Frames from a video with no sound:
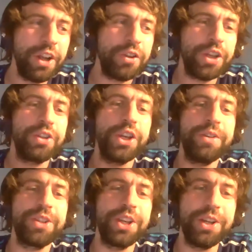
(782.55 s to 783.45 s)

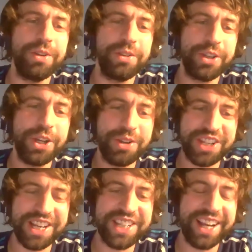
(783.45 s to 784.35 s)
Do you
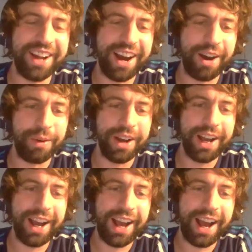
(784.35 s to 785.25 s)
sit here now
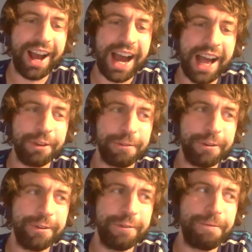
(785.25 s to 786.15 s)
and
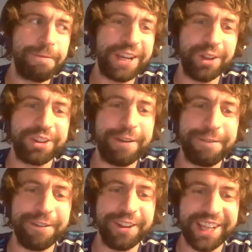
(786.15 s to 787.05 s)
feel
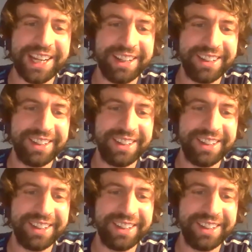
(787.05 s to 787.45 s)
differently,